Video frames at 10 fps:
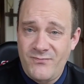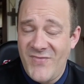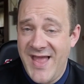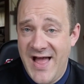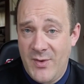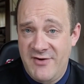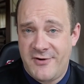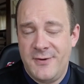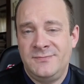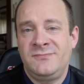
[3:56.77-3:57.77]

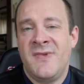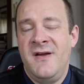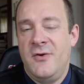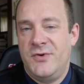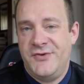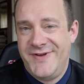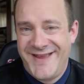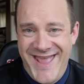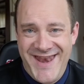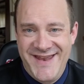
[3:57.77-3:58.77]
However, when doing
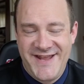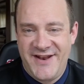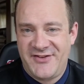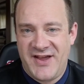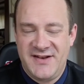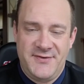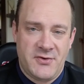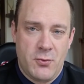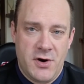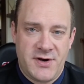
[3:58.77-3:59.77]
any data scientific
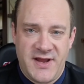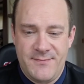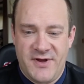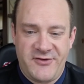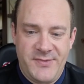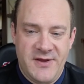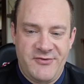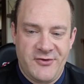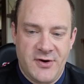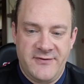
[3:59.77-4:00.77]
work, it must be
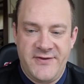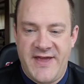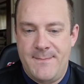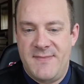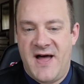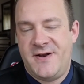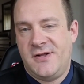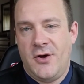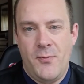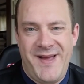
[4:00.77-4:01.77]
observed that
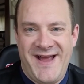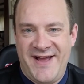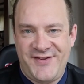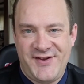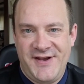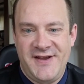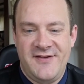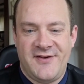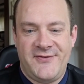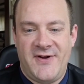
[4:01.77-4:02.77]
model opacity is
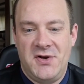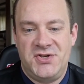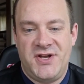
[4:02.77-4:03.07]
a function